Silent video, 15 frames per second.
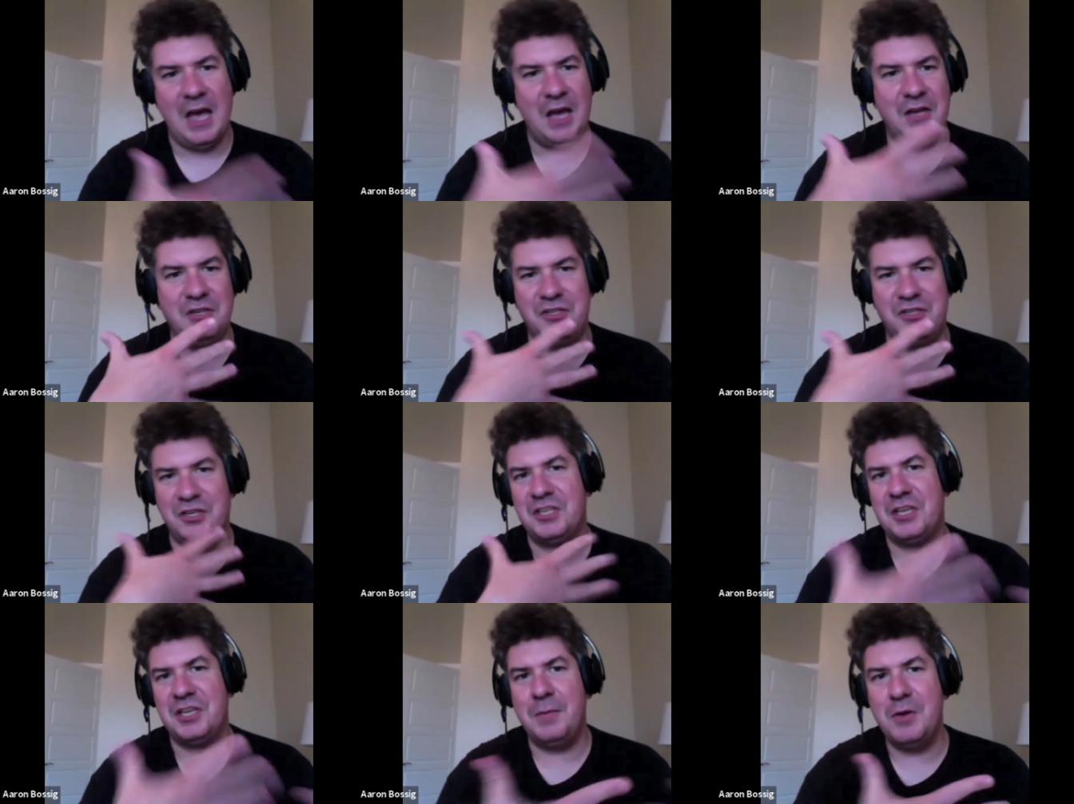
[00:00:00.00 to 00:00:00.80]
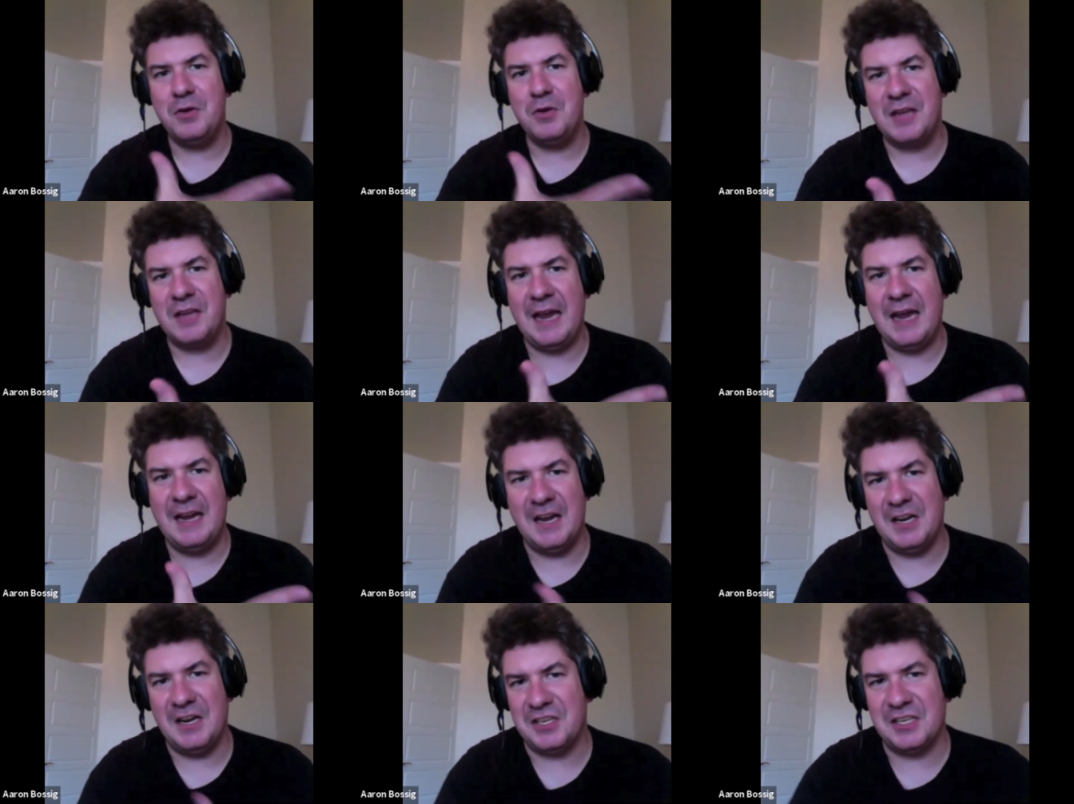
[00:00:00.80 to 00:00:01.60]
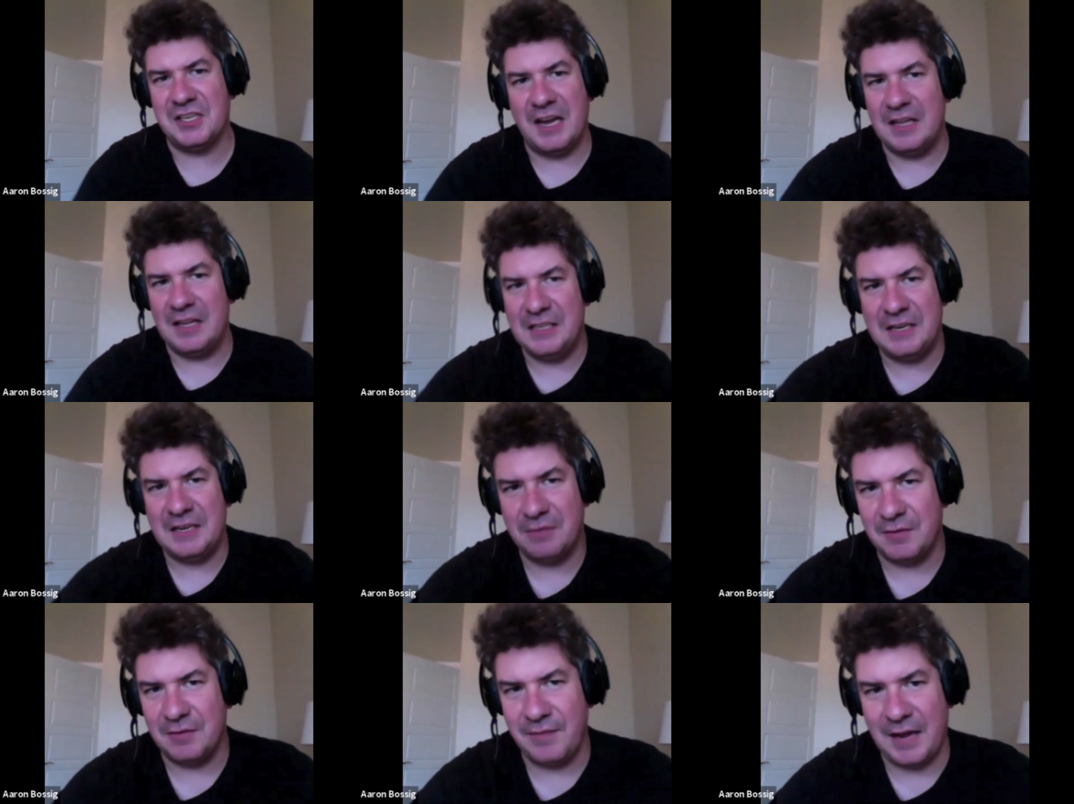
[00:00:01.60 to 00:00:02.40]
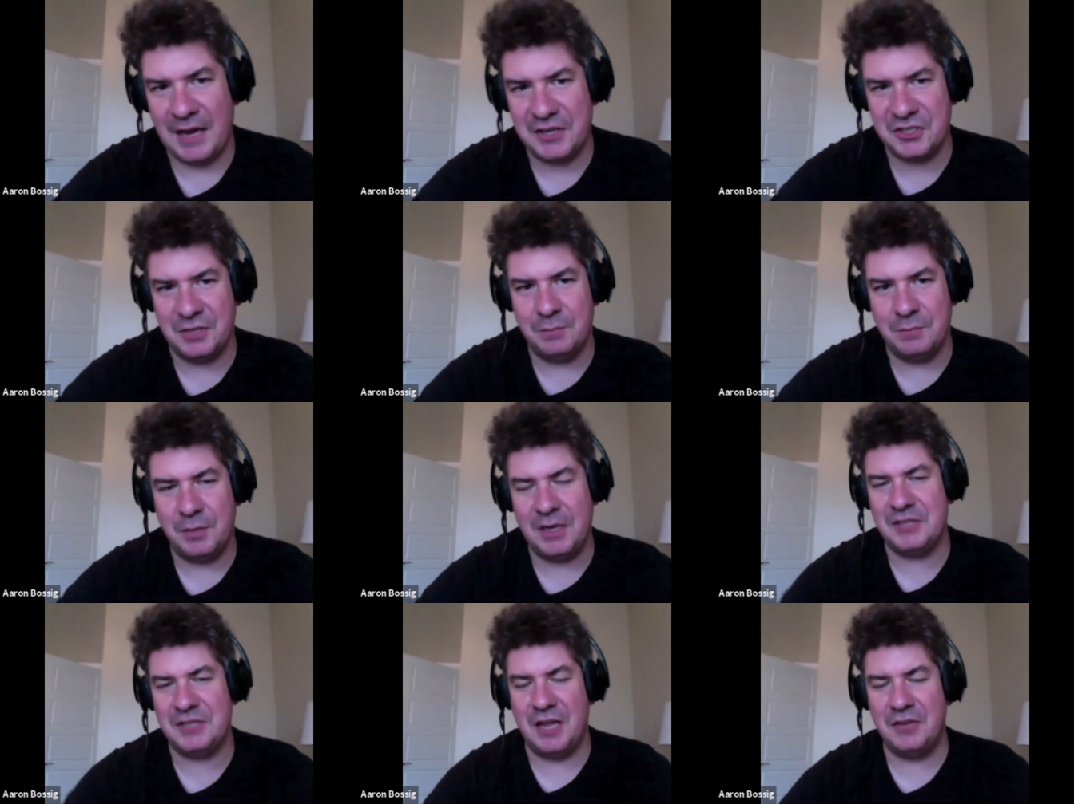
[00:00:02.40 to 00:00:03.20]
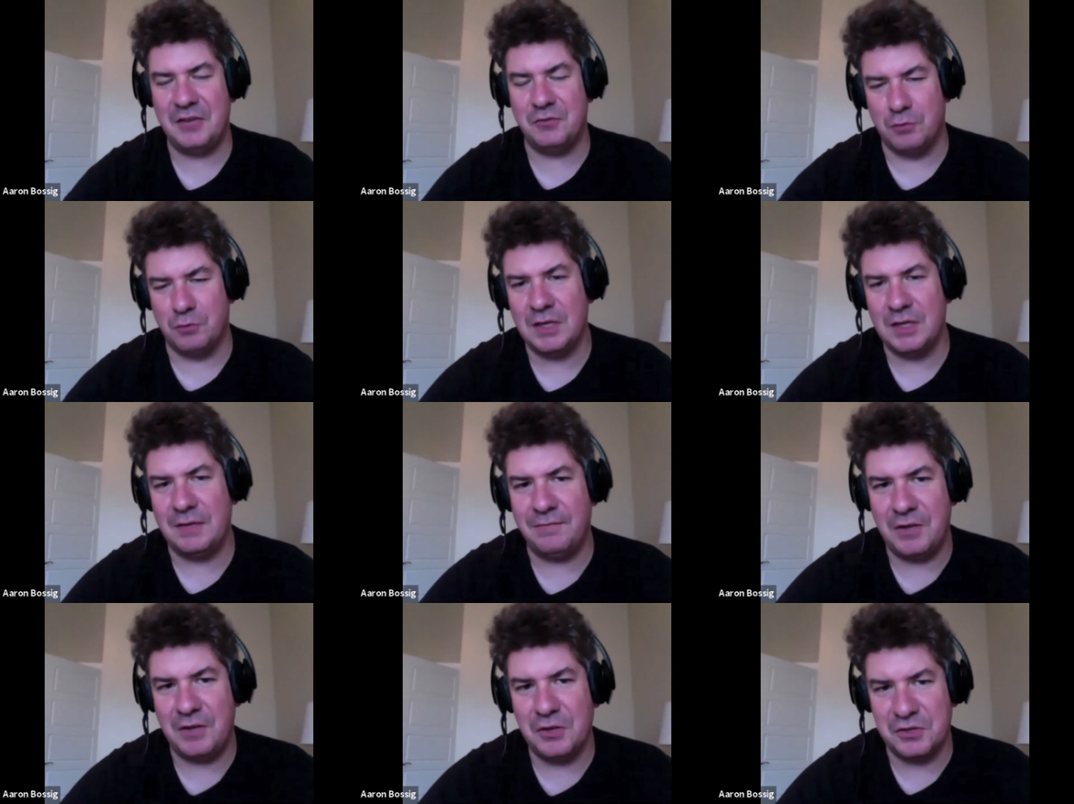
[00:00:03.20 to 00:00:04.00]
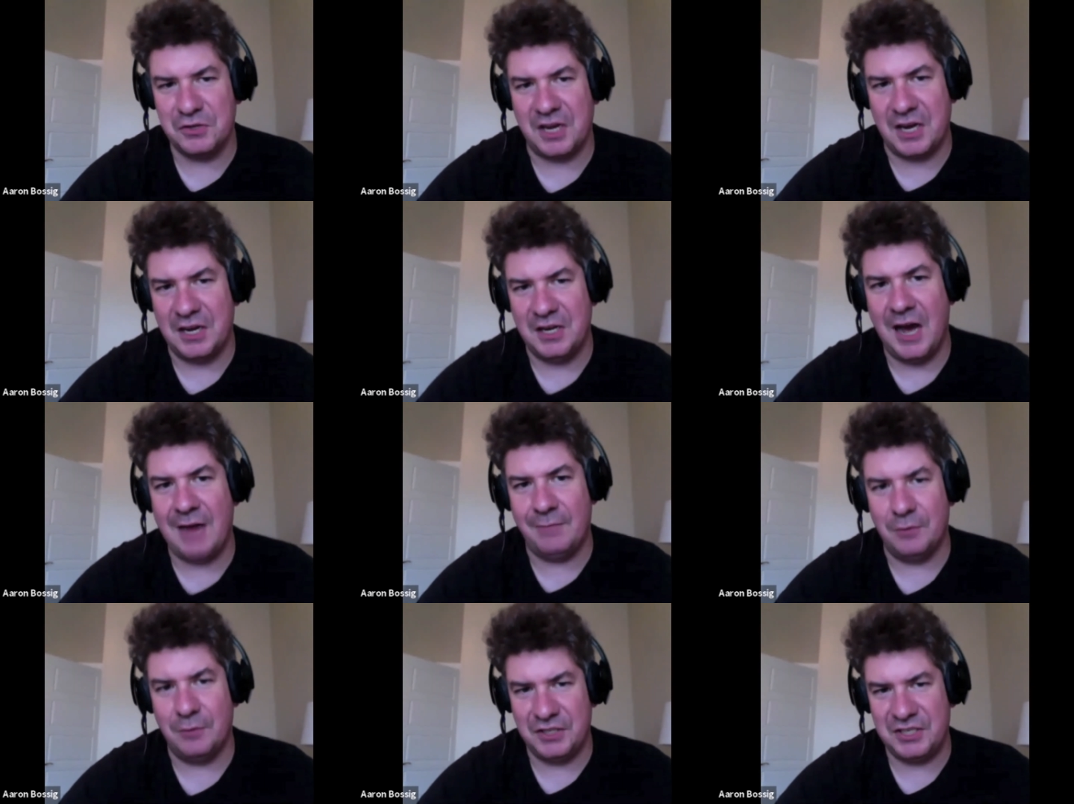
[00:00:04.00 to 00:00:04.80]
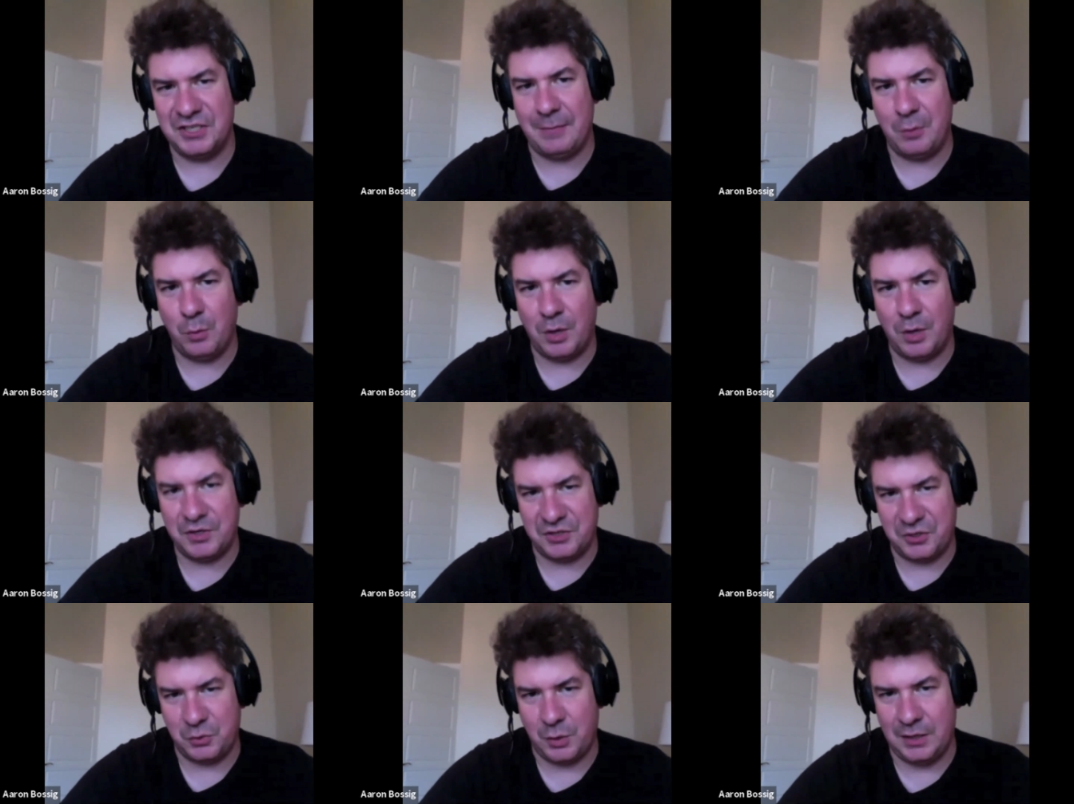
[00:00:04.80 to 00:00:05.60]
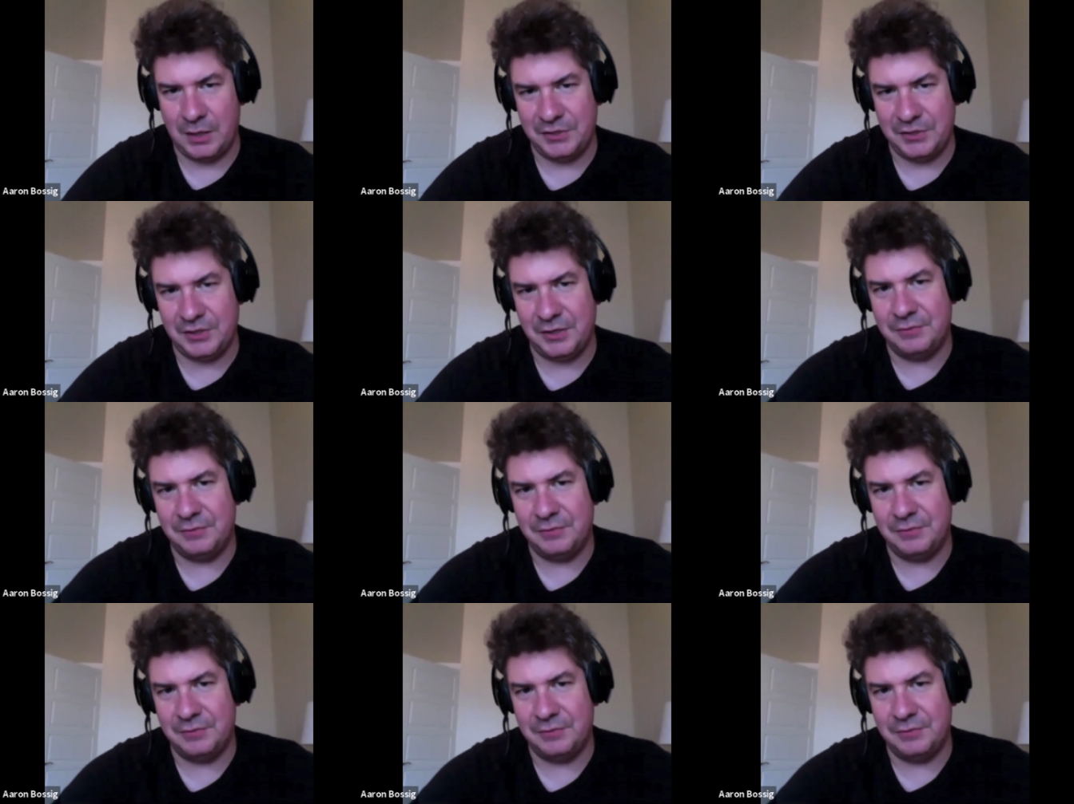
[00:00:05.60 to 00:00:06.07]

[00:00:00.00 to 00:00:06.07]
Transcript: just communicated in a slightly different fashion. But it's it's really feels like a novel each time you watch The Twilight Zone